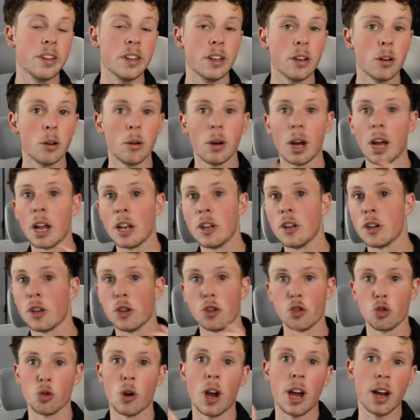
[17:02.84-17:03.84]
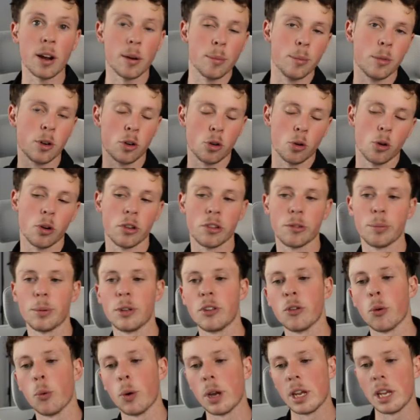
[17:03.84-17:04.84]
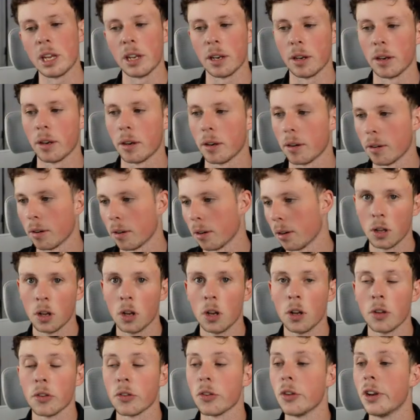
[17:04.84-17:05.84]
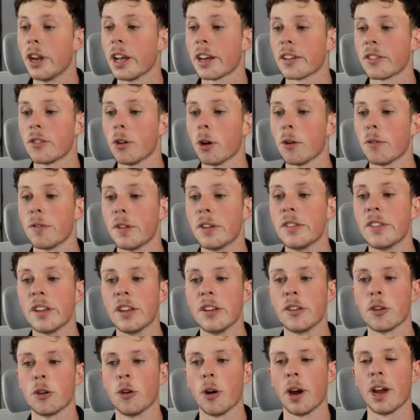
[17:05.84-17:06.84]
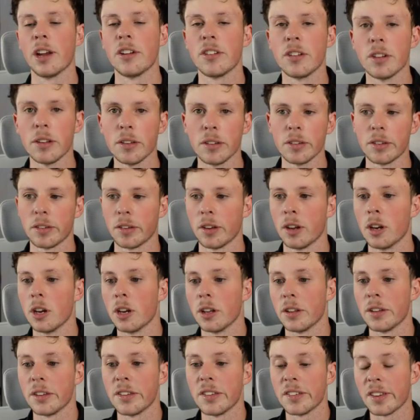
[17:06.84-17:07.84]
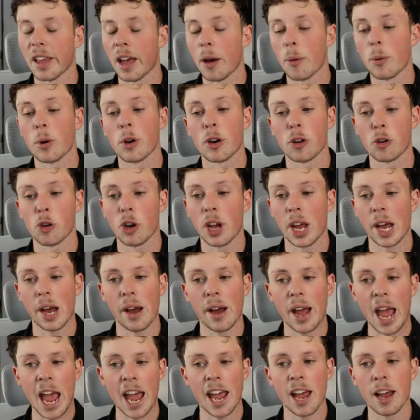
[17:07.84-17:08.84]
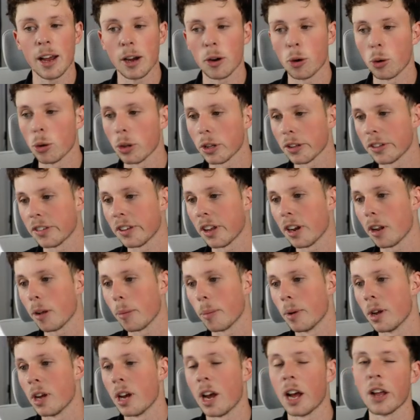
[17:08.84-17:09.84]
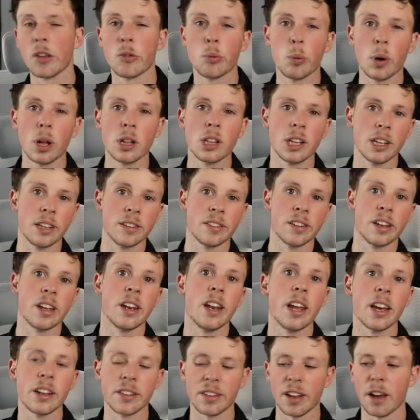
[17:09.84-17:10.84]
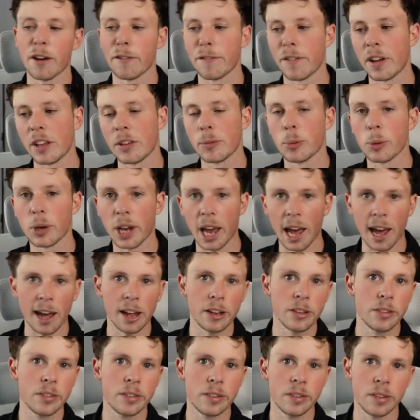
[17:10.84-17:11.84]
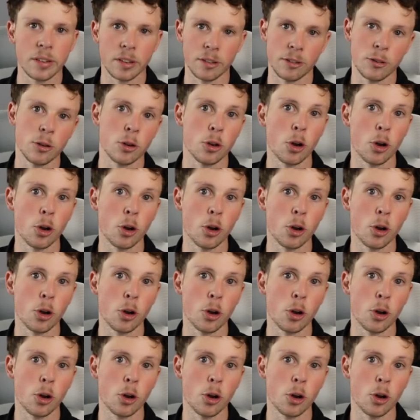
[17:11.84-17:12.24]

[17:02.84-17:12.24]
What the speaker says: deal, and you can drag them across between. So next off is integrations. This is how we're going to create our AI caller setup, as well as connect our Facebook ads to